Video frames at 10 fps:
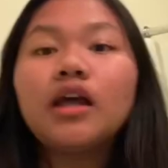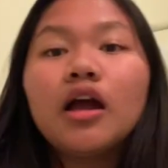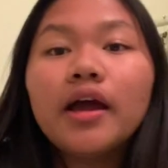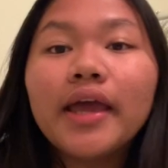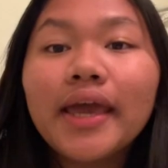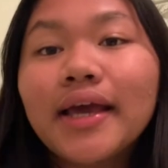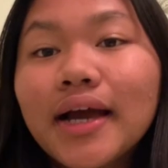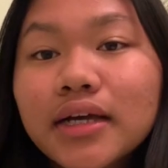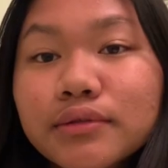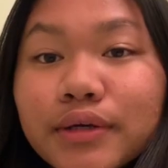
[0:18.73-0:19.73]
Alright, hey
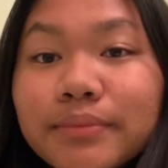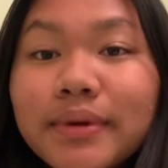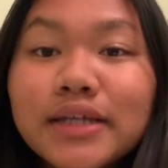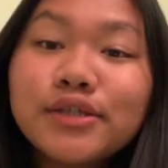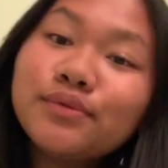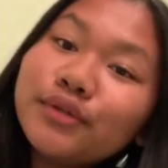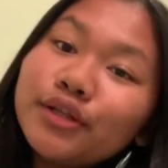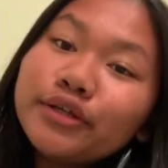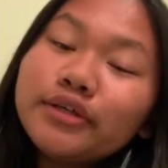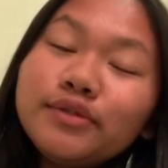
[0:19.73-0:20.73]
guys, welcome back to another
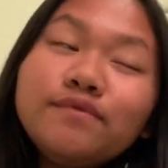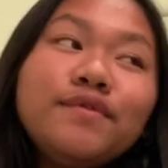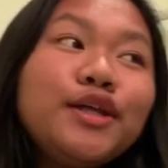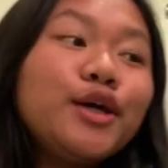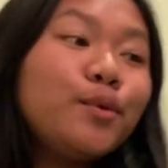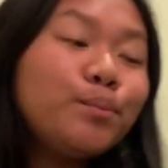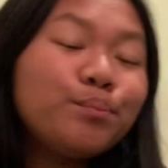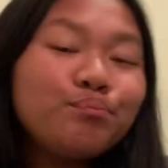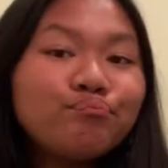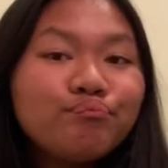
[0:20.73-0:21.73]
YouTube video.
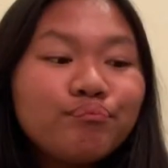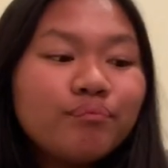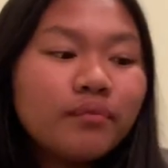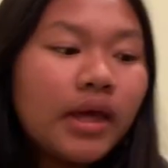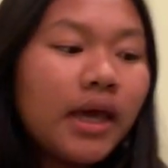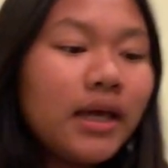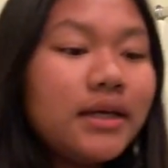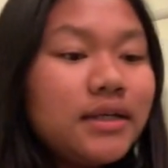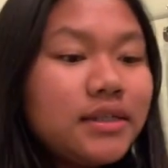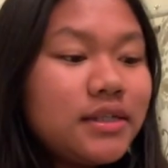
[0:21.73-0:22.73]

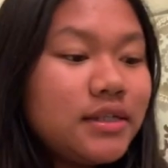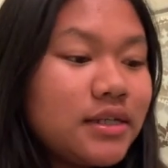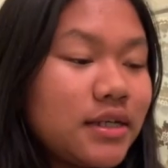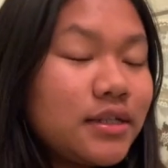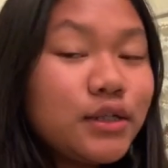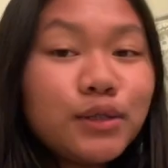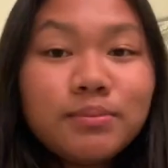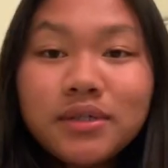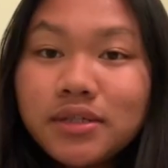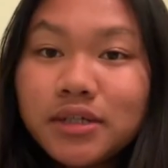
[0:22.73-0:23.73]
And today is gonna
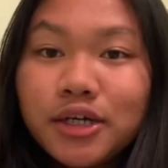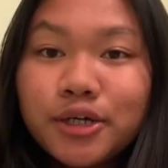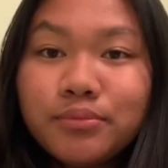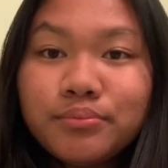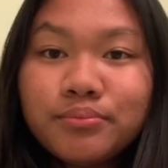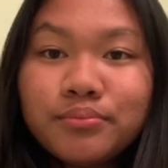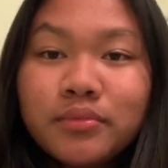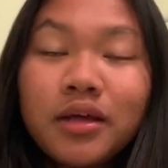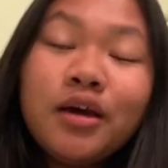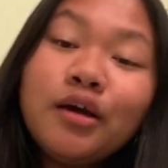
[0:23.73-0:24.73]
be a day
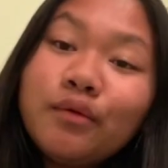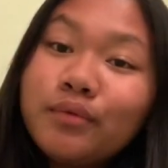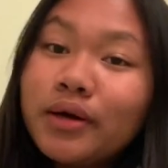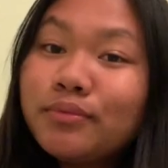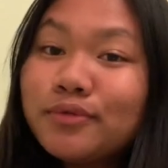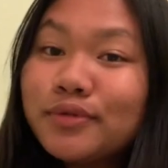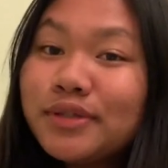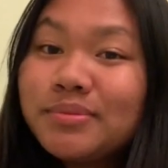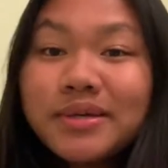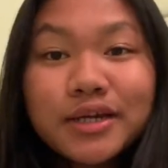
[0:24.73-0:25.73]
where I'm going
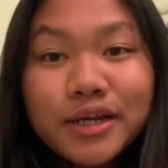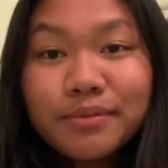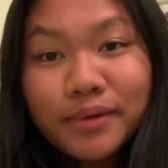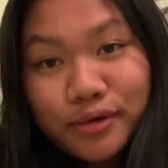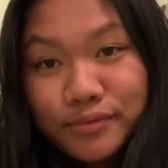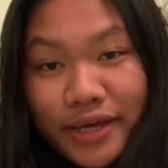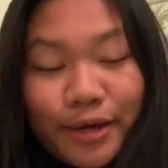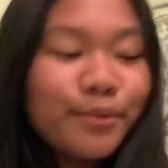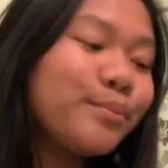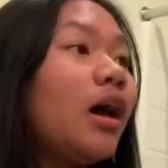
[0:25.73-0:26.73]
to be cutting my own
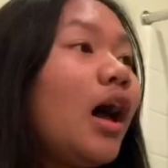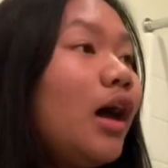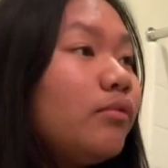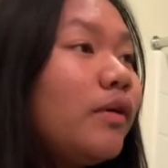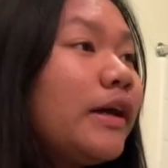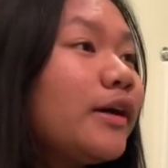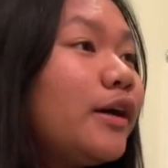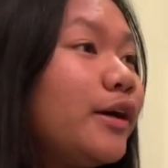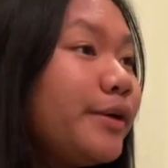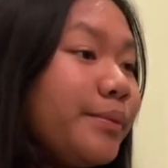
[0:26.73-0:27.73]
hair. I wanna
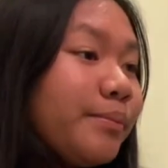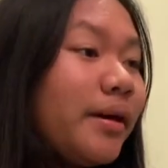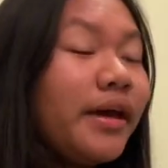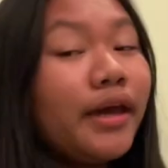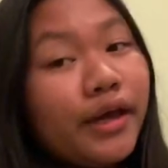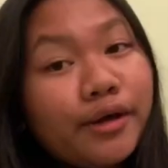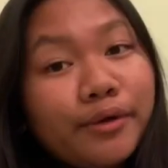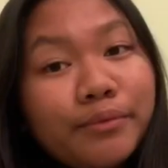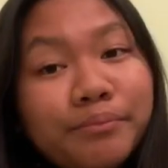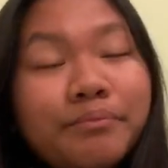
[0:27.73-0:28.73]
cut my hair
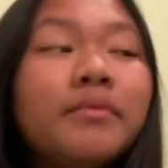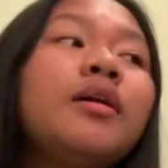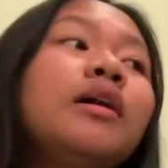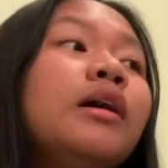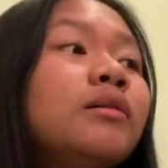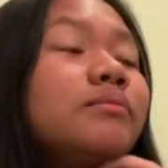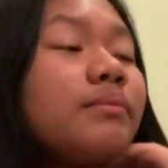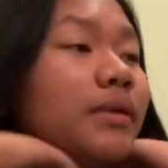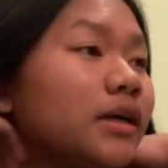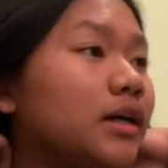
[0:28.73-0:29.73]

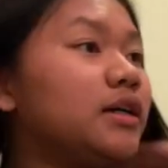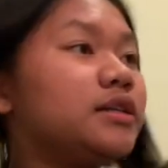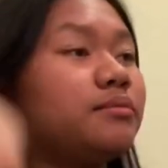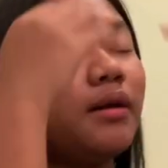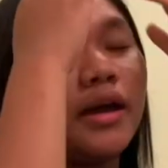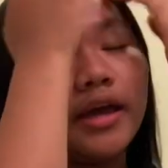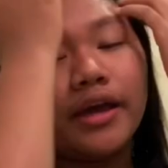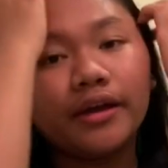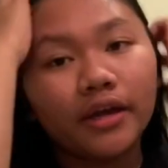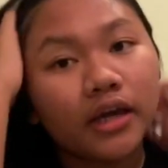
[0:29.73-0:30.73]
because my
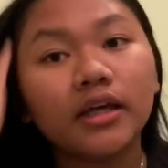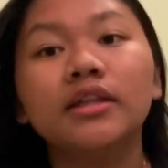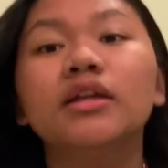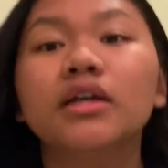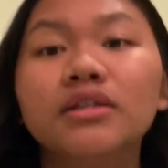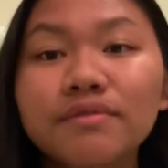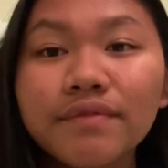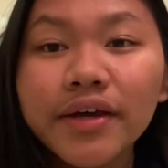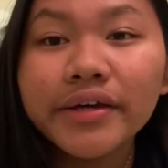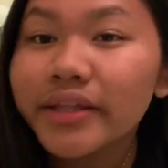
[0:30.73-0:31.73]
hair again it's
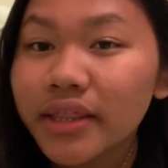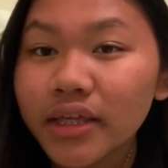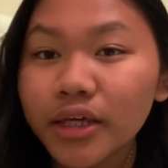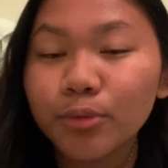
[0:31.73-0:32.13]
very thin